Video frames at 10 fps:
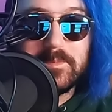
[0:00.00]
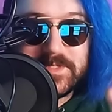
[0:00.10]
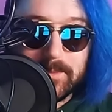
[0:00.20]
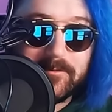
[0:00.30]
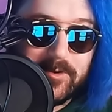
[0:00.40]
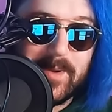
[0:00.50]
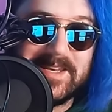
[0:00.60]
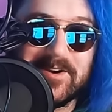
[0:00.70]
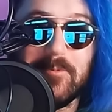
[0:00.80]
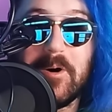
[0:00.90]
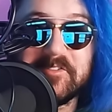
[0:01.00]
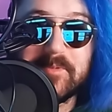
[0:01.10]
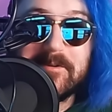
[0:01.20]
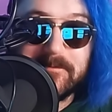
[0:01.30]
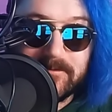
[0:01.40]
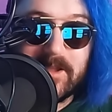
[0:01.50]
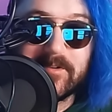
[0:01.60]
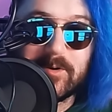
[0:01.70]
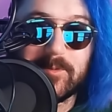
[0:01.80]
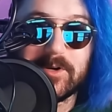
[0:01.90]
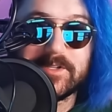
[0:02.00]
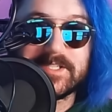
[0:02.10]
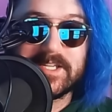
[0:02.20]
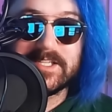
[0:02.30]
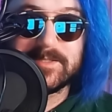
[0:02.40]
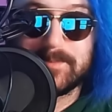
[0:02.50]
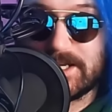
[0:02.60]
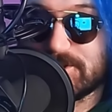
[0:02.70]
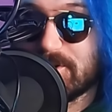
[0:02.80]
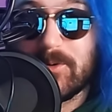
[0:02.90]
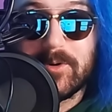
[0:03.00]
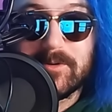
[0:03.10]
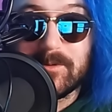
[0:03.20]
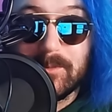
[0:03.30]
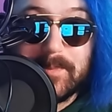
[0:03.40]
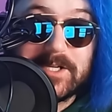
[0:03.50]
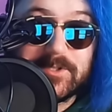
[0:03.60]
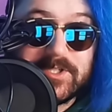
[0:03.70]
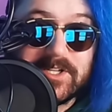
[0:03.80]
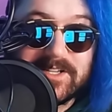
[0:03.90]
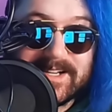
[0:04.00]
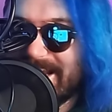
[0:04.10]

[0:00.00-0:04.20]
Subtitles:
Some of you may know one of my favorite words is petrichor or petriture,